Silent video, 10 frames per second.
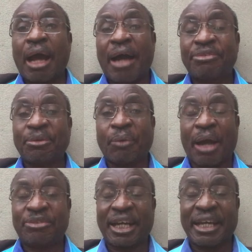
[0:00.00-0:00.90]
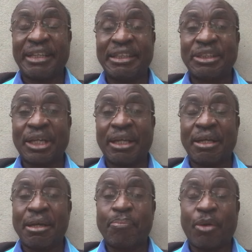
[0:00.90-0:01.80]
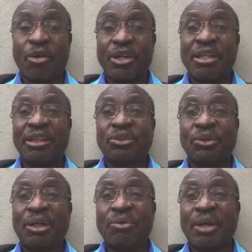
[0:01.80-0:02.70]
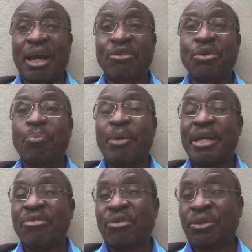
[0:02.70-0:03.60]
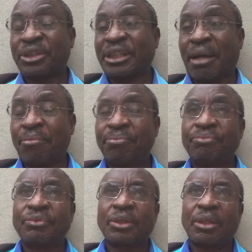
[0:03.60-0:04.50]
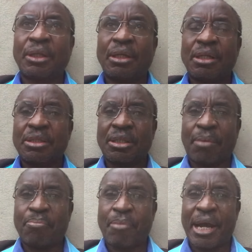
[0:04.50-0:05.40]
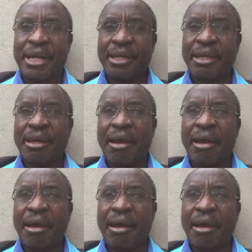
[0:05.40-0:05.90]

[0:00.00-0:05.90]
after getting employed, the student will have to pay for some, some money.